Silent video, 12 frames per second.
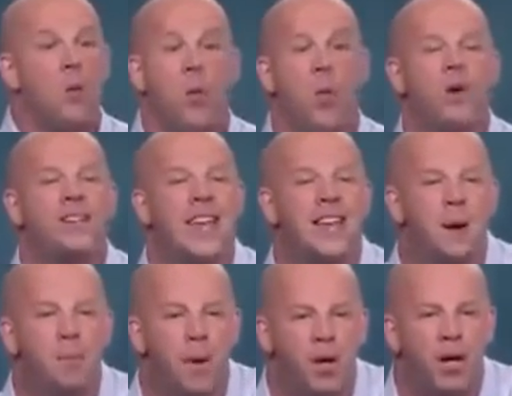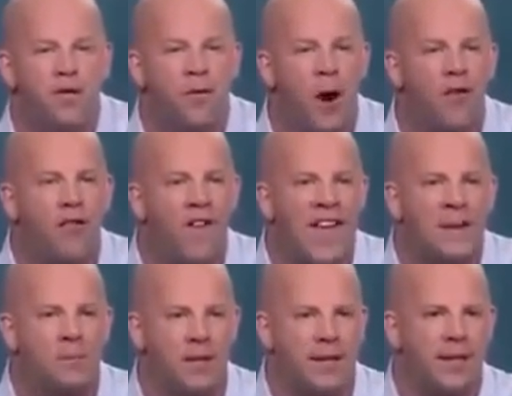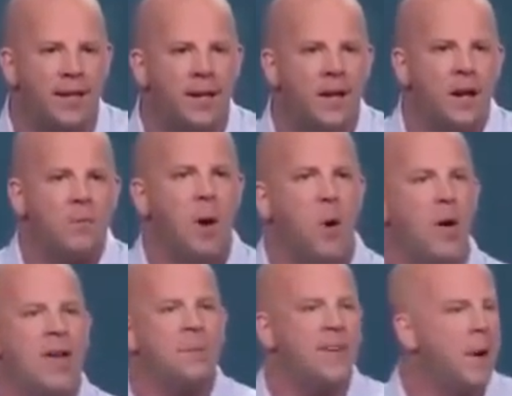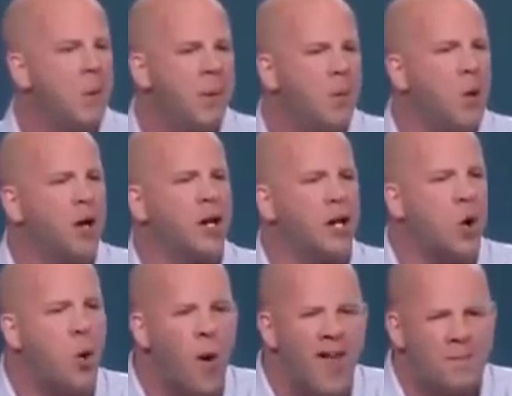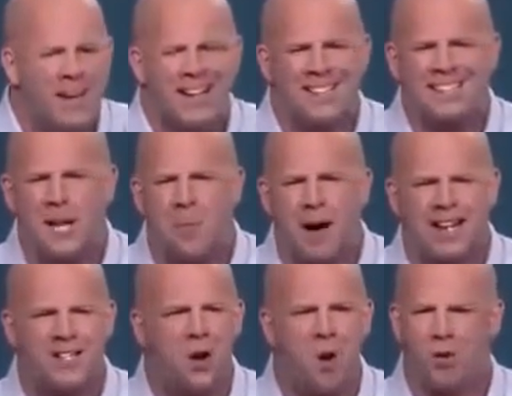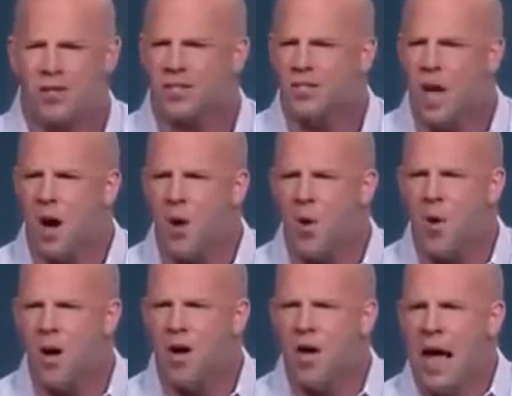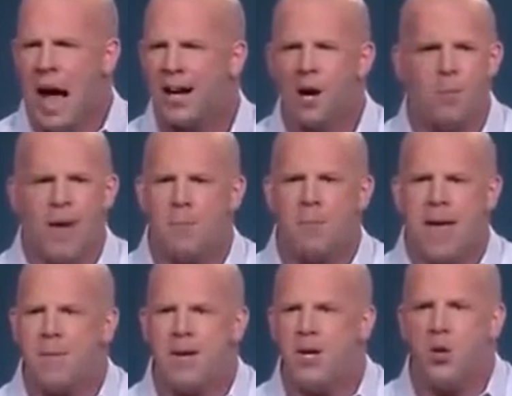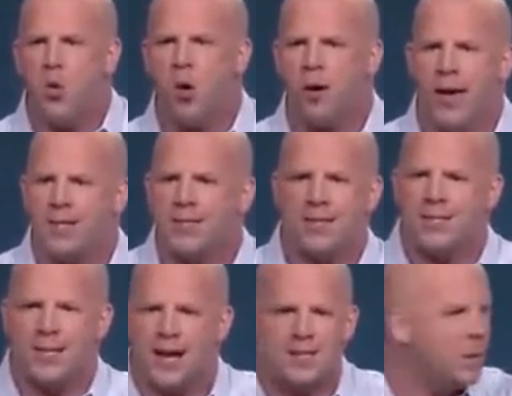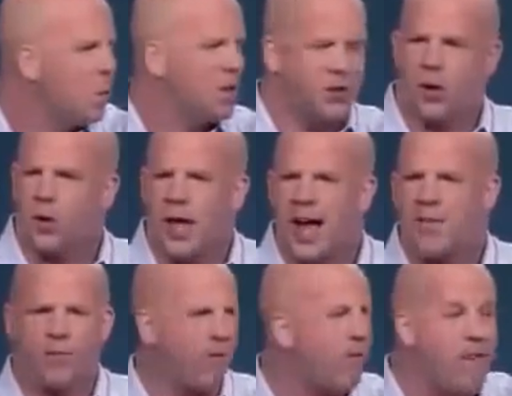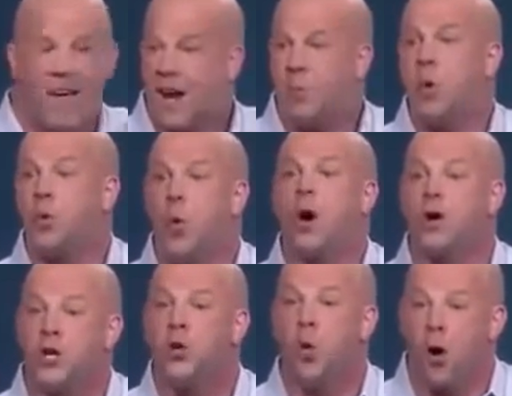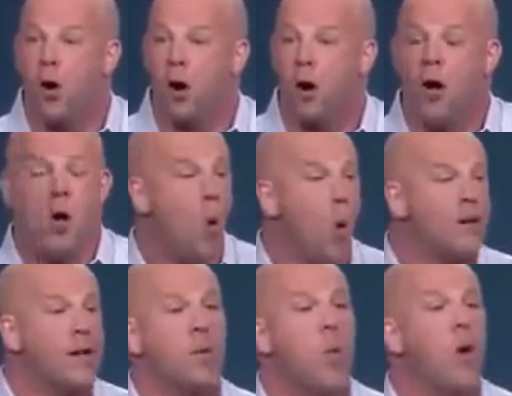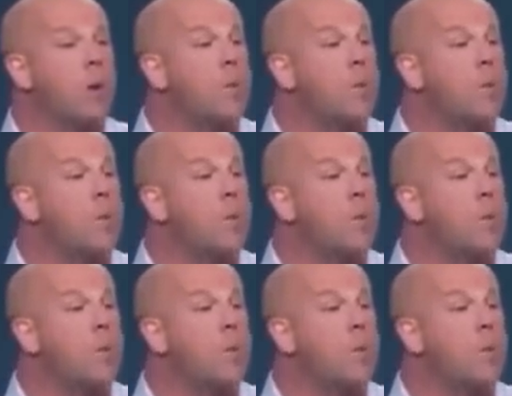We would take a bullet for our family, but we're gonna quit because somebody told us no. I go, man, maybe you weren't as disgusted with your life or fed up with where you were or didn't want a